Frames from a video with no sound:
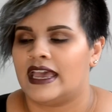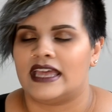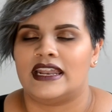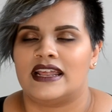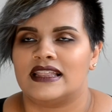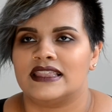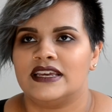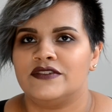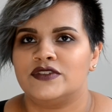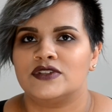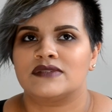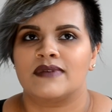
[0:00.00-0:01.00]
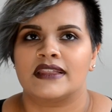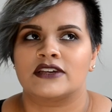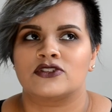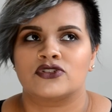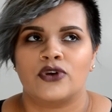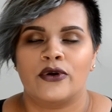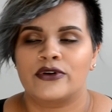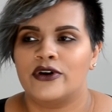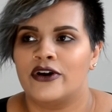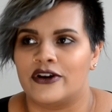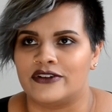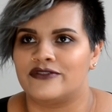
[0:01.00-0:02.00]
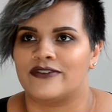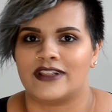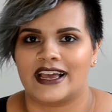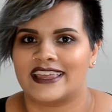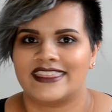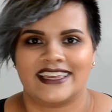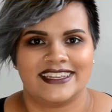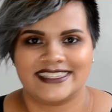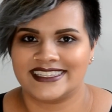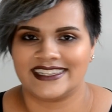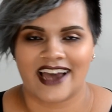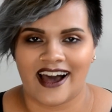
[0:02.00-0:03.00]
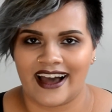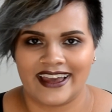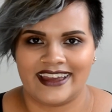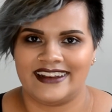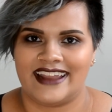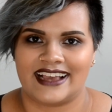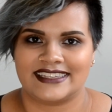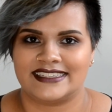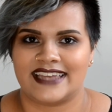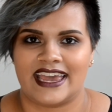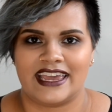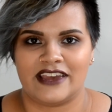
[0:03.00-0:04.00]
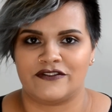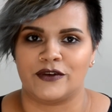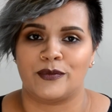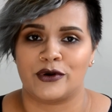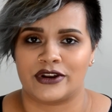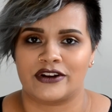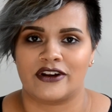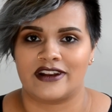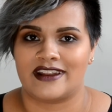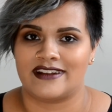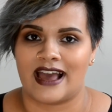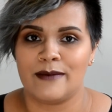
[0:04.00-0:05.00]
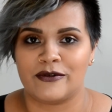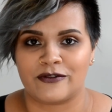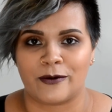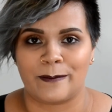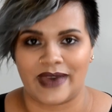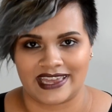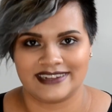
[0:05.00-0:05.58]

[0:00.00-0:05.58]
and it leaves you smelling so good for like the entire next day if you put it on at night before bed.